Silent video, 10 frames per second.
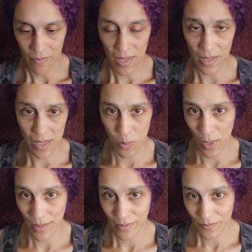to this
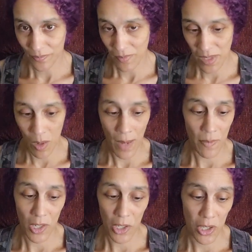one. So I'm
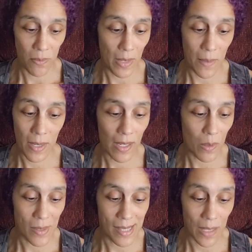not sure. Maybe it
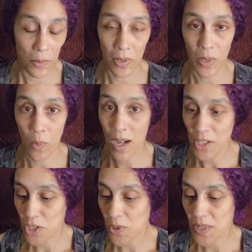was like
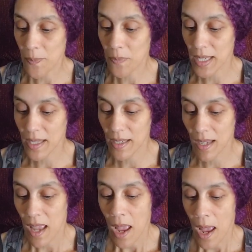pre-washed or something,
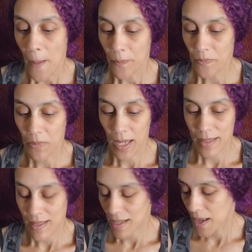
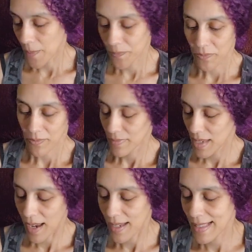but
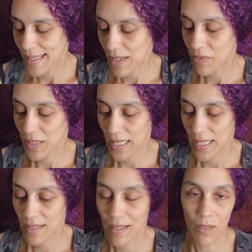yeah, it's
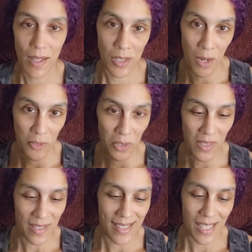definitely a lot softer
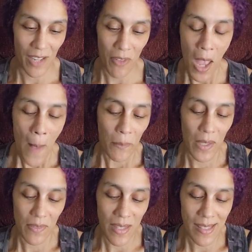than this stuff.
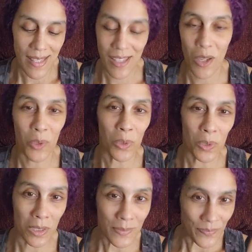But this is so cool.